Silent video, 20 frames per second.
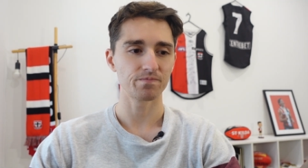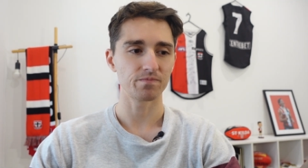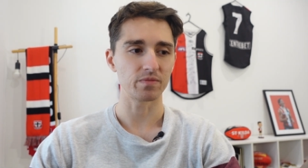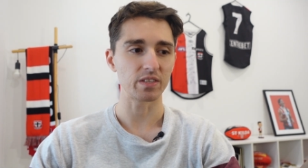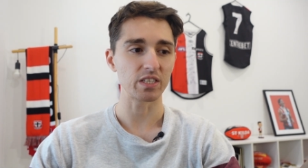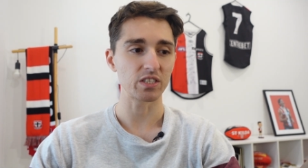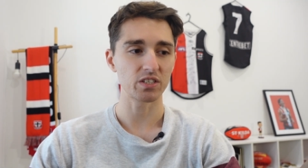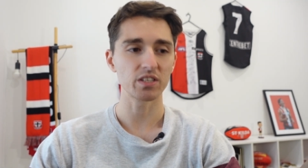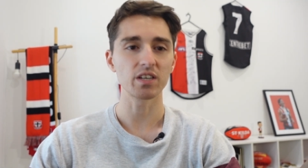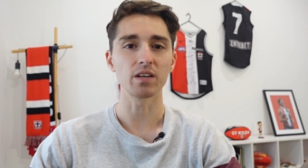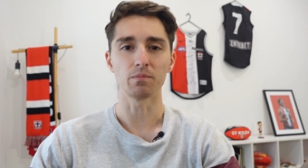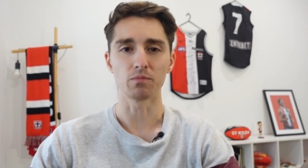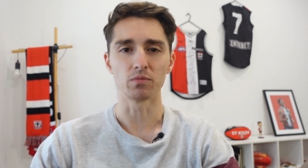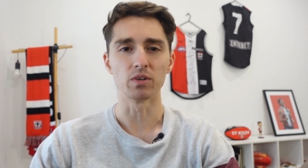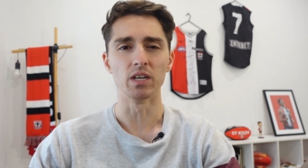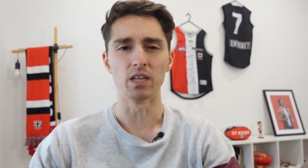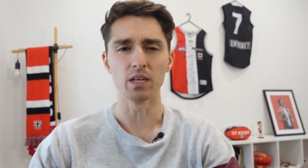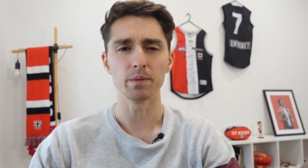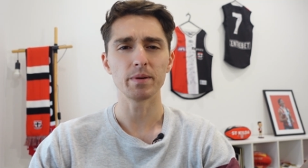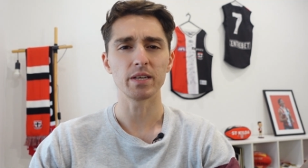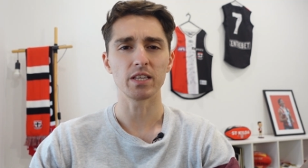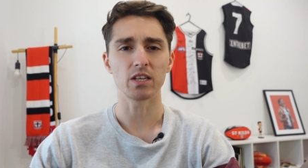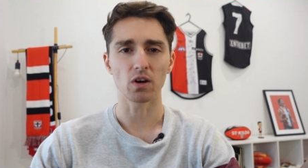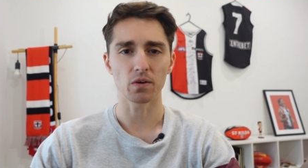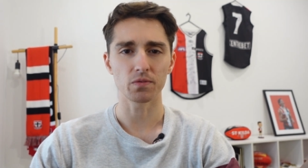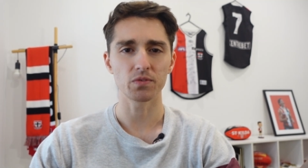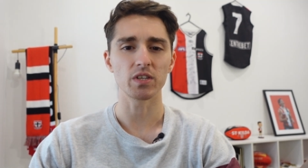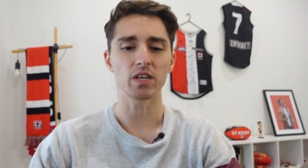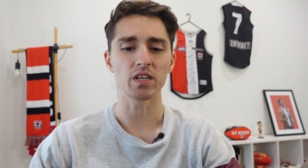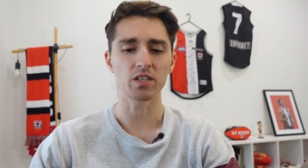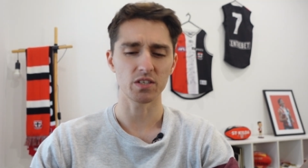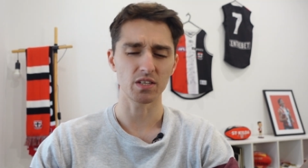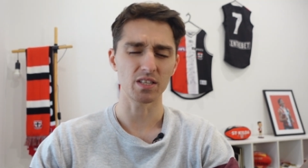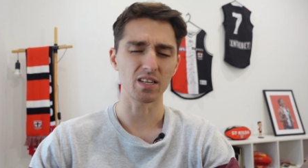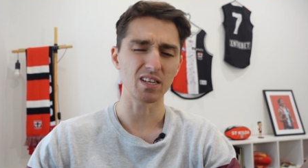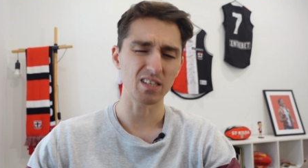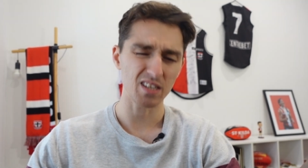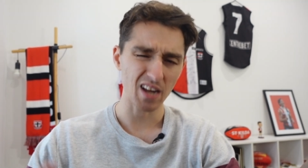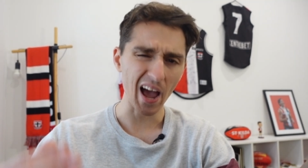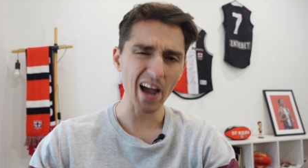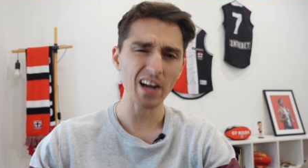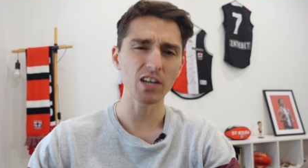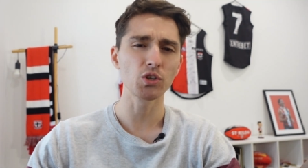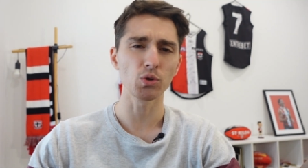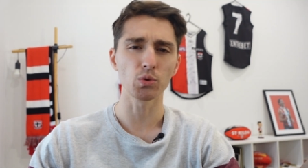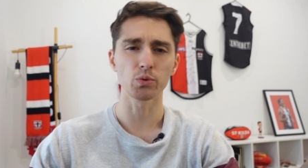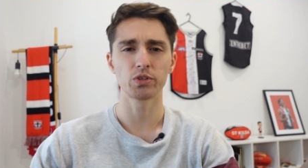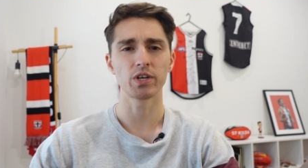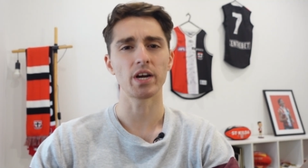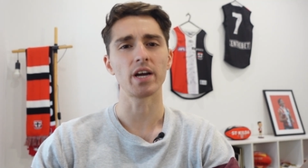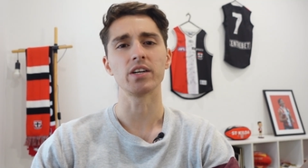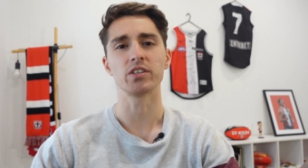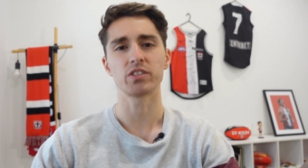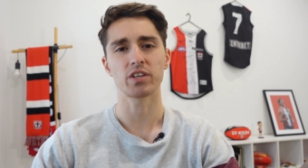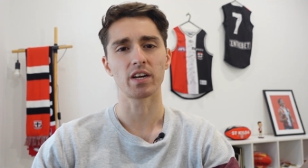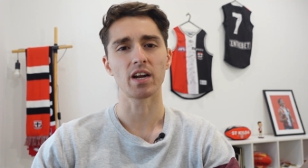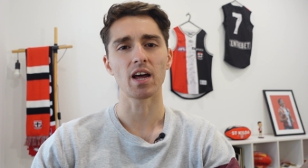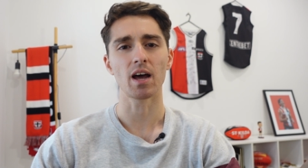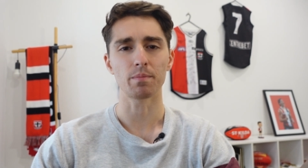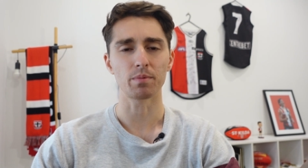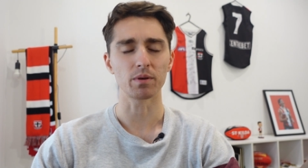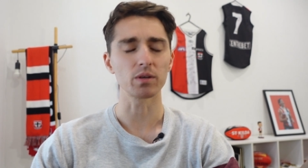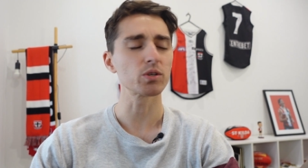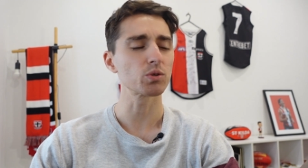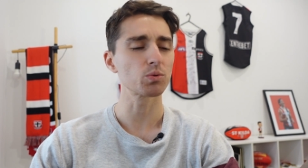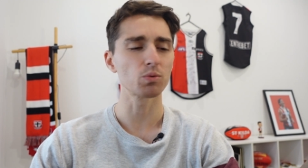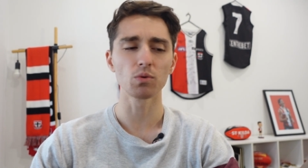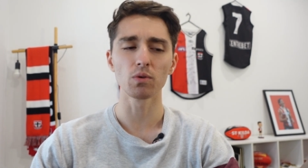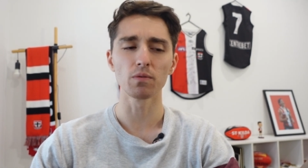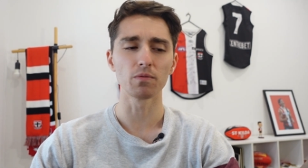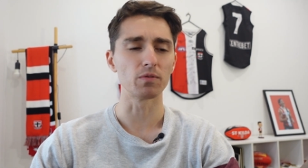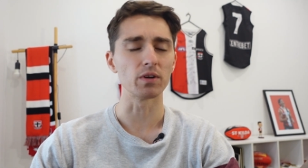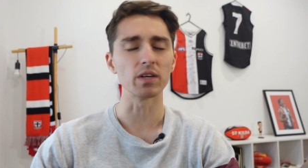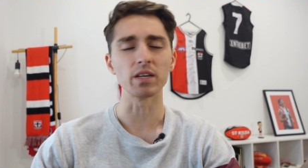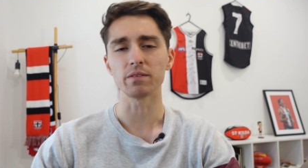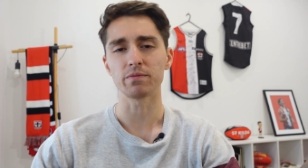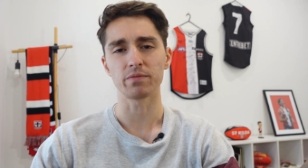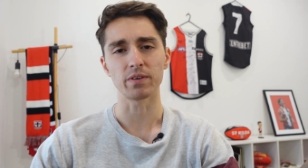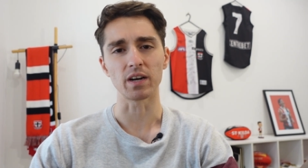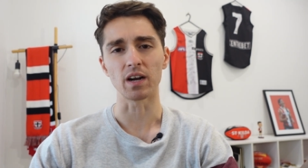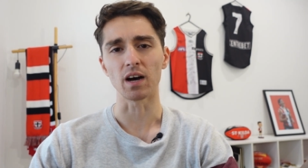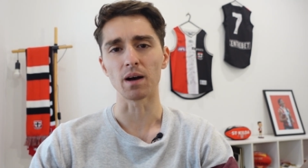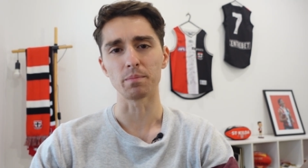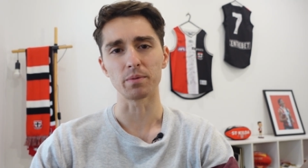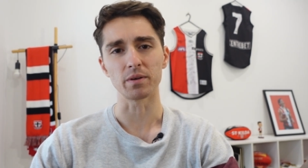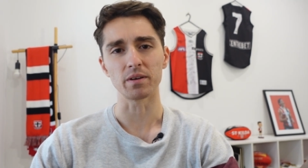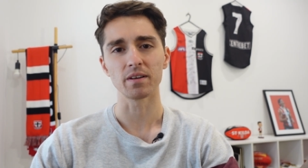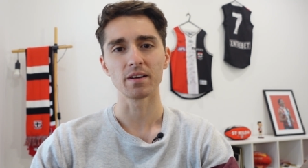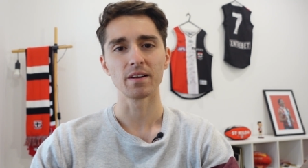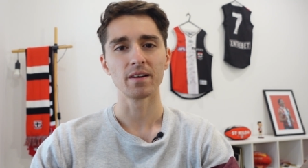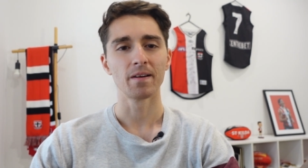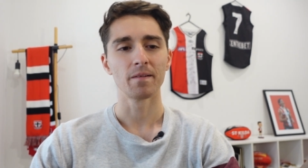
this can really be the off season that actual change can happen because we're all really fed up and